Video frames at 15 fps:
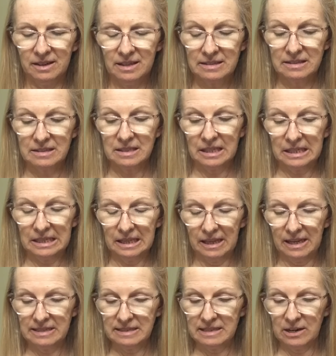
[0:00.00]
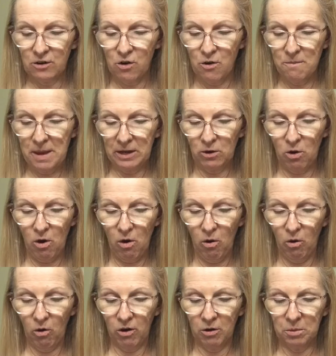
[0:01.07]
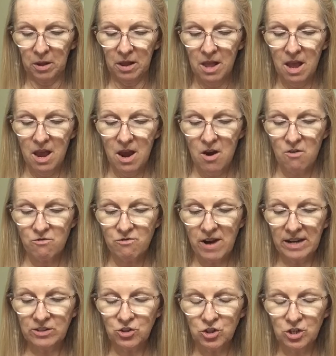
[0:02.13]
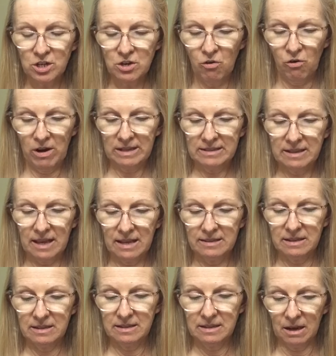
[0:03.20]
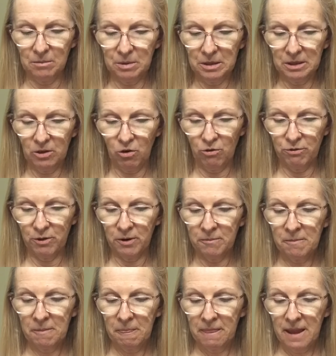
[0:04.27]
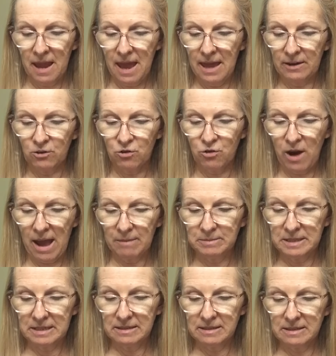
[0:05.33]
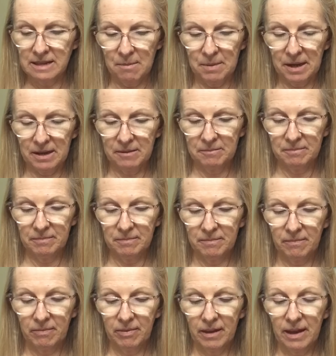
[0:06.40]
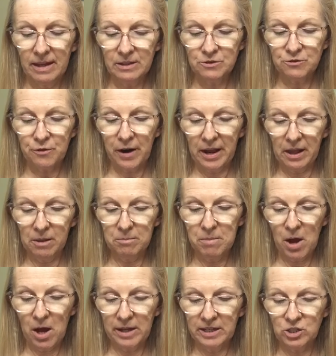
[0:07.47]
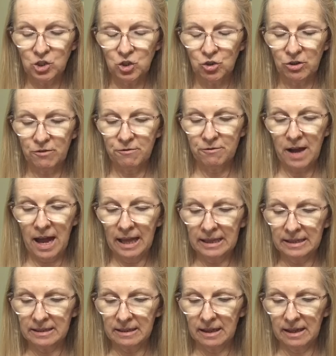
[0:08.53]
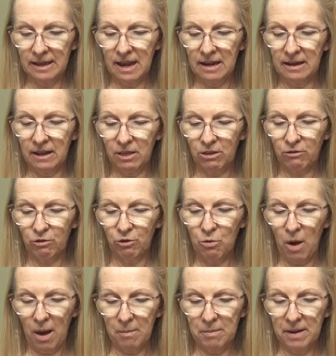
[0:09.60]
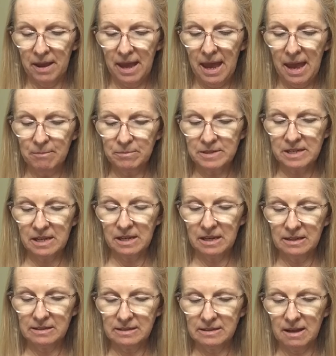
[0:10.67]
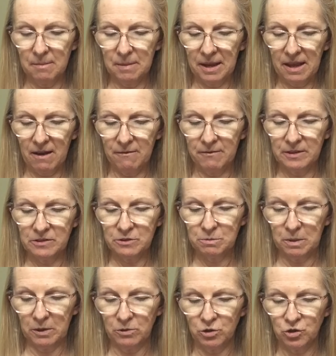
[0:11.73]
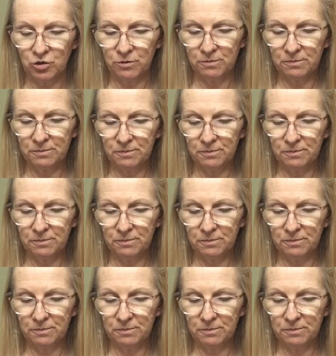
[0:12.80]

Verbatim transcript: Suddenly, Zero made a horrible, wrenching noise as he doubled over and grabbed his stomach. His frail body shook violently and he threw up, emptying his stomach of the sploosh.